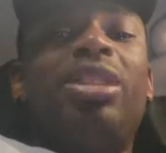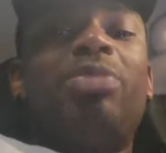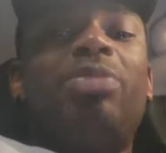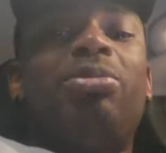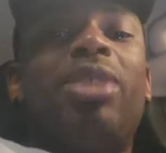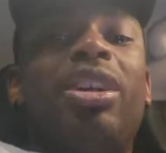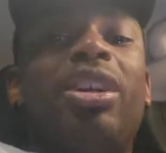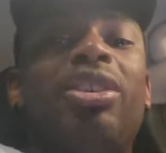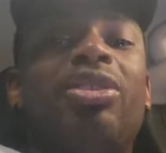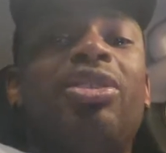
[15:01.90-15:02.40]

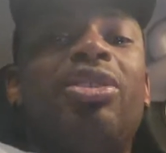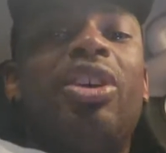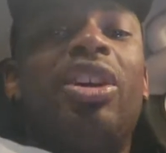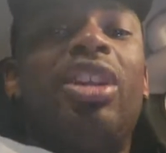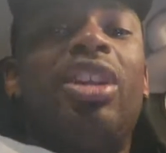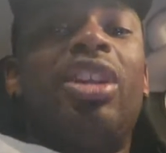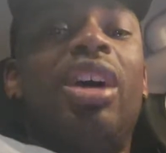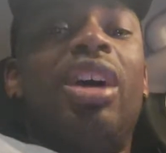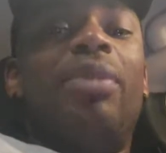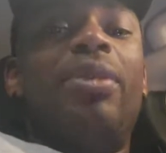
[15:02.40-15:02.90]
players are
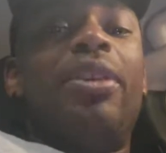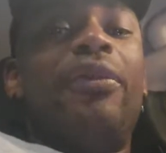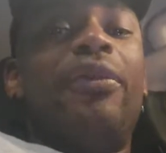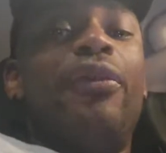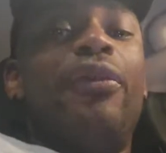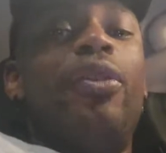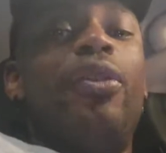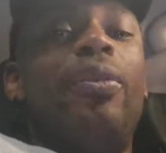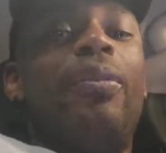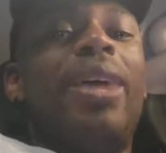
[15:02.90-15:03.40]
lobbying
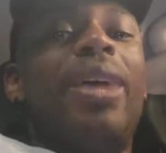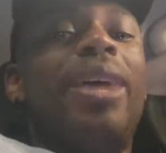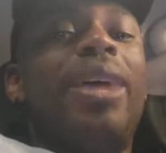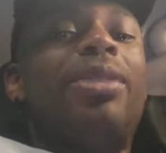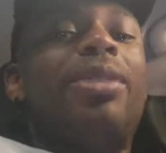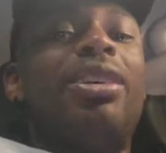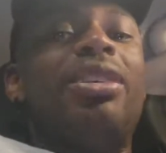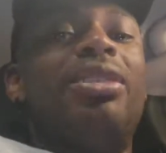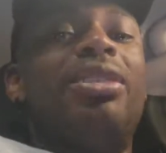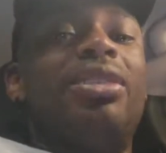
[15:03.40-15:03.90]
for him back
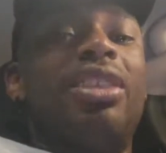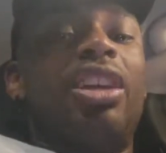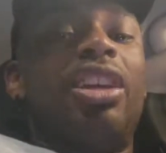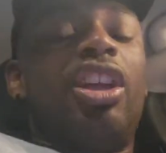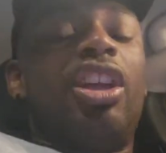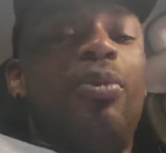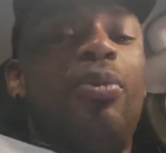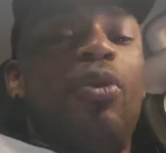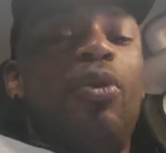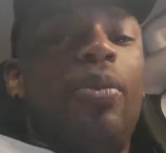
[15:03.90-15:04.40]
because they
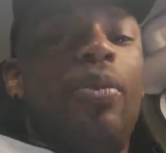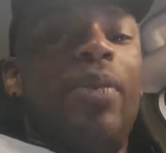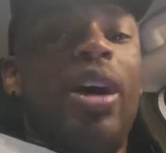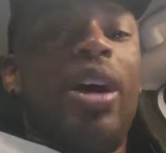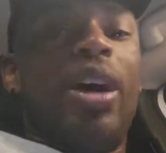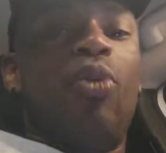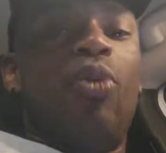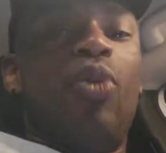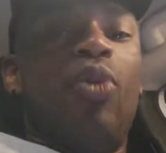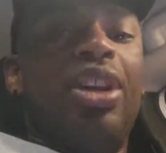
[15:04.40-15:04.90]
care more
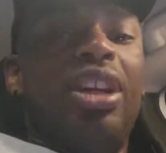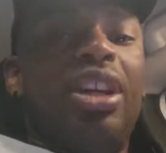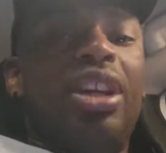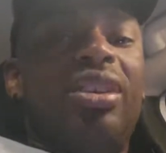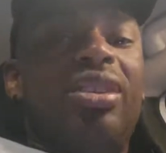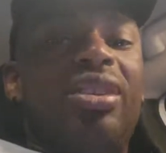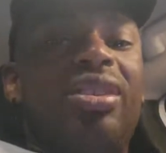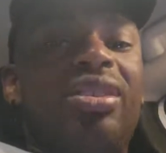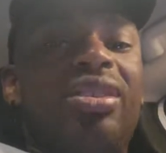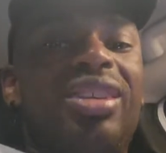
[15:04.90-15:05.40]
about winning